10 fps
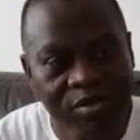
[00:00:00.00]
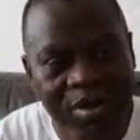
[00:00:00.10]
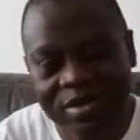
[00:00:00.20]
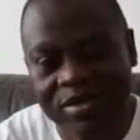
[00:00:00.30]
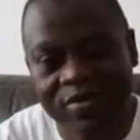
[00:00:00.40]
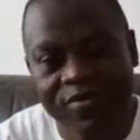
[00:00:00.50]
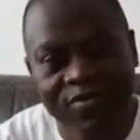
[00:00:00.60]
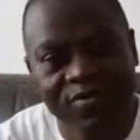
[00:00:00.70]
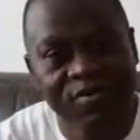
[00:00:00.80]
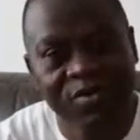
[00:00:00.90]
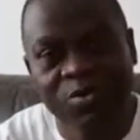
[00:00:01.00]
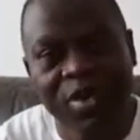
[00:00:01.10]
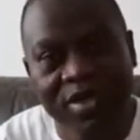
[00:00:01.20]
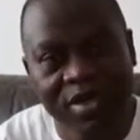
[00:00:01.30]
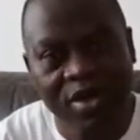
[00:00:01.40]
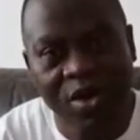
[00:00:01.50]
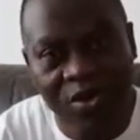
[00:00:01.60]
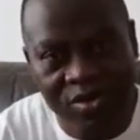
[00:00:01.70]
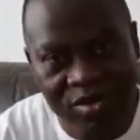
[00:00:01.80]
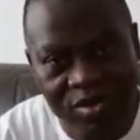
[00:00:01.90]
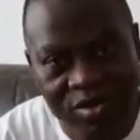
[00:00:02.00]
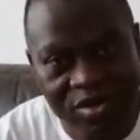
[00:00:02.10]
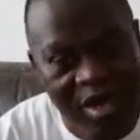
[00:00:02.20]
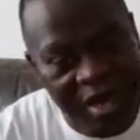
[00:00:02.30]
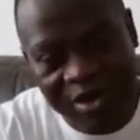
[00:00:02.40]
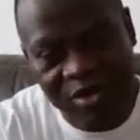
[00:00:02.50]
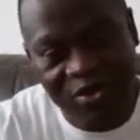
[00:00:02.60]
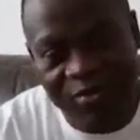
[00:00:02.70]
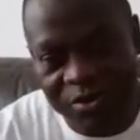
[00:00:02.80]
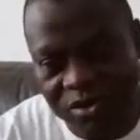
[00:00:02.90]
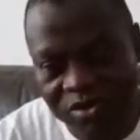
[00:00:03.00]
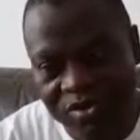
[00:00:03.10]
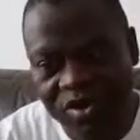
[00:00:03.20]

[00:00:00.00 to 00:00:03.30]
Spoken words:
massive spending cuts across board,